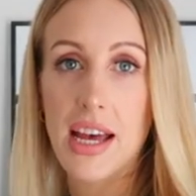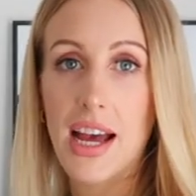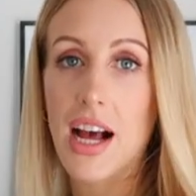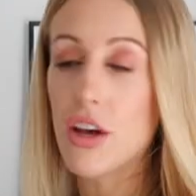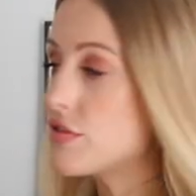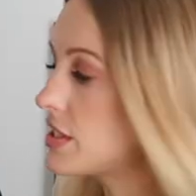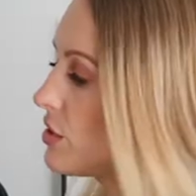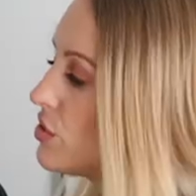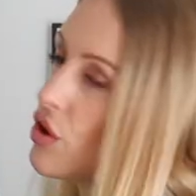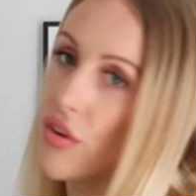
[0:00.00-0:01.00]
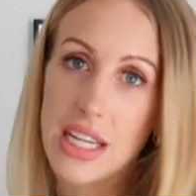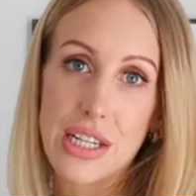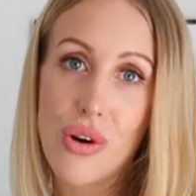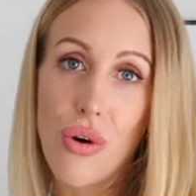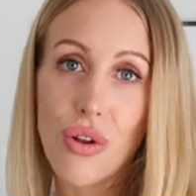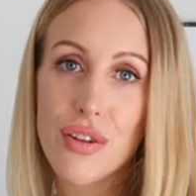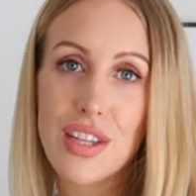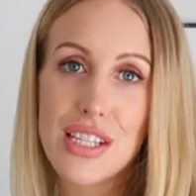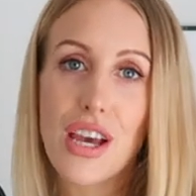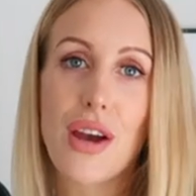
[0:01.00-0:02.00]
there. I obviously do not need all of
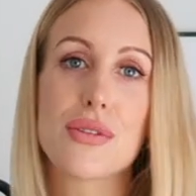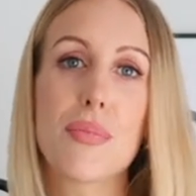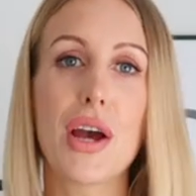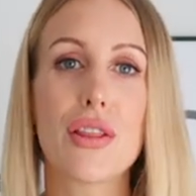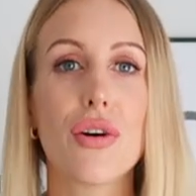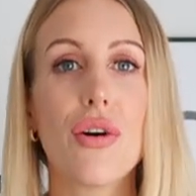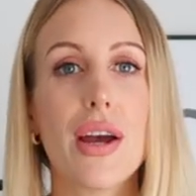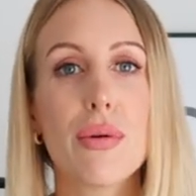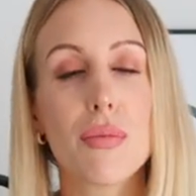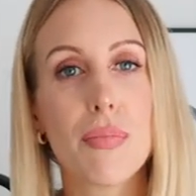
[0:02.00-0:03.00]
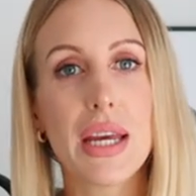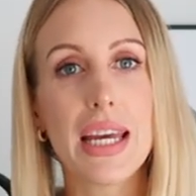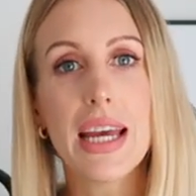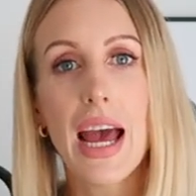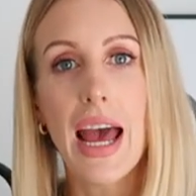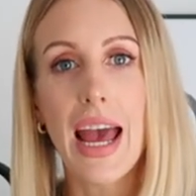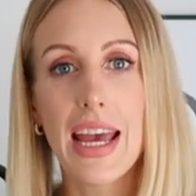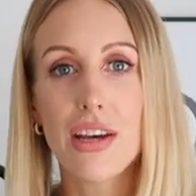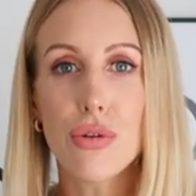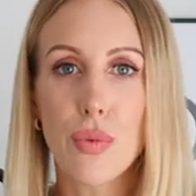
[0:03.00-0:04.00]
these coats, but I thought it would be a
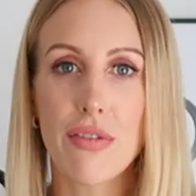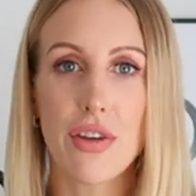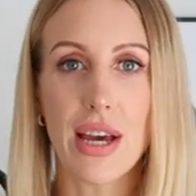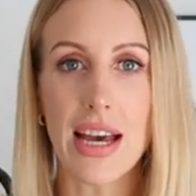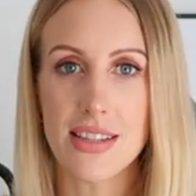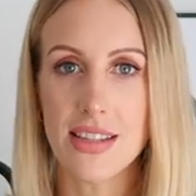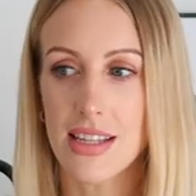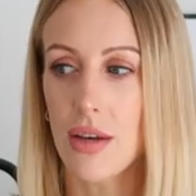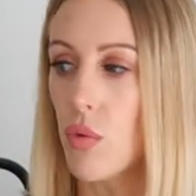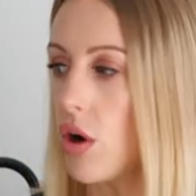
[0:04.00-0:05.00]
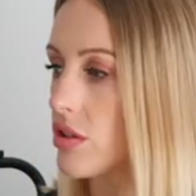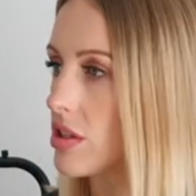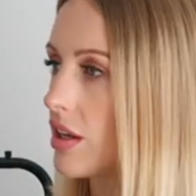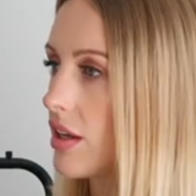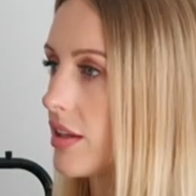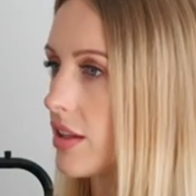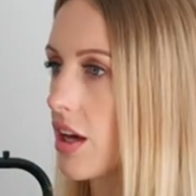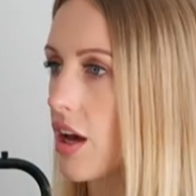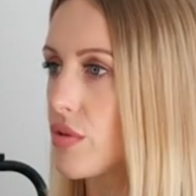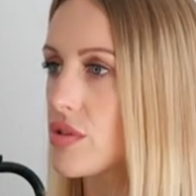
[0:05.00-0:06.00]
good way for you guys to see what the
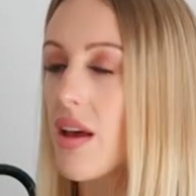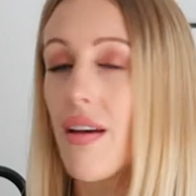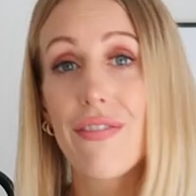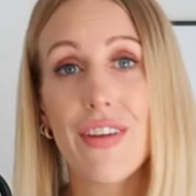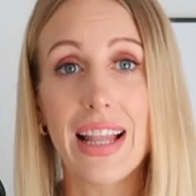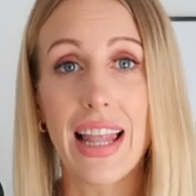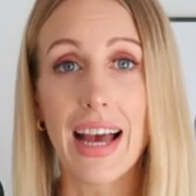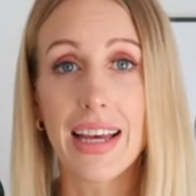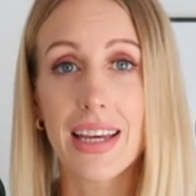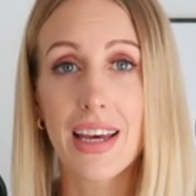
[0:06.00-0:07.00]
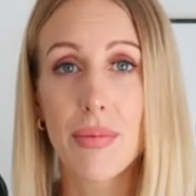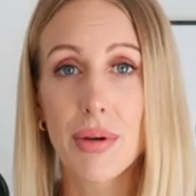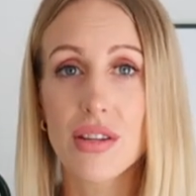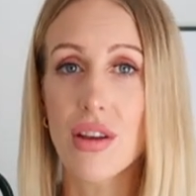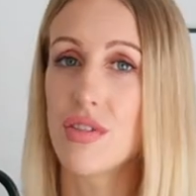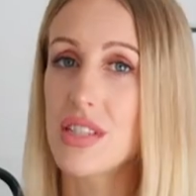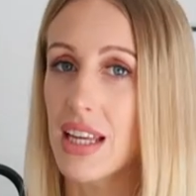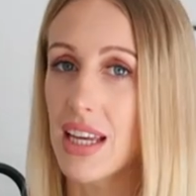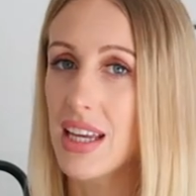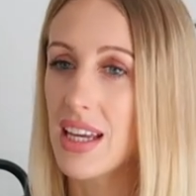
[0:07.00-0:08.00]
coats fit like, because
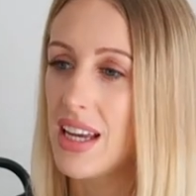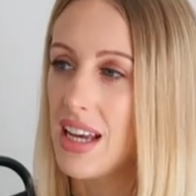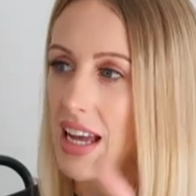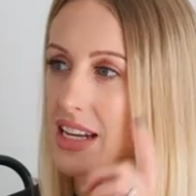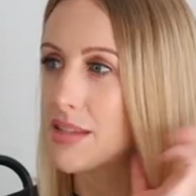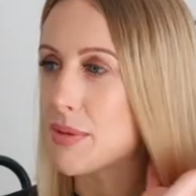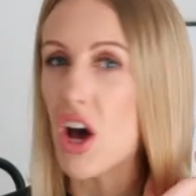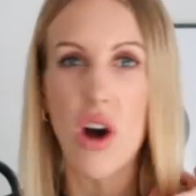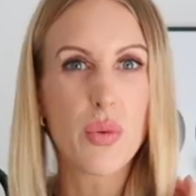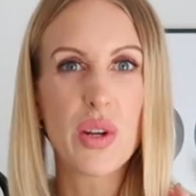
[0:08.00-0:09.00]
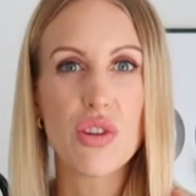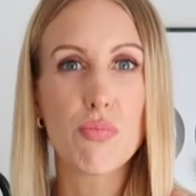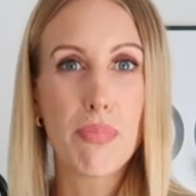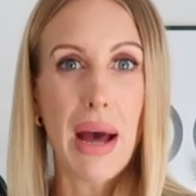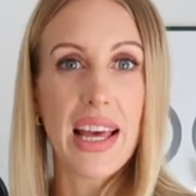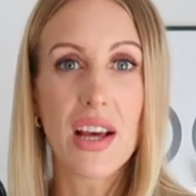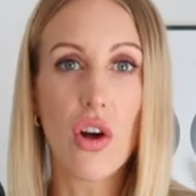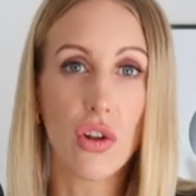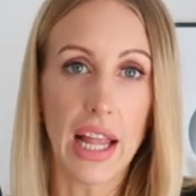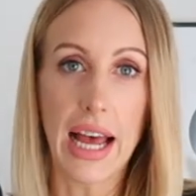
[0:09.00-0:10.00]
obviously it is a bit hard when you're buying
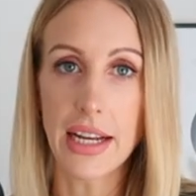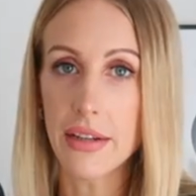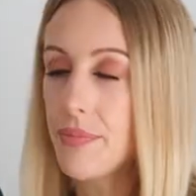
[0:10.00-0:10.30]
online.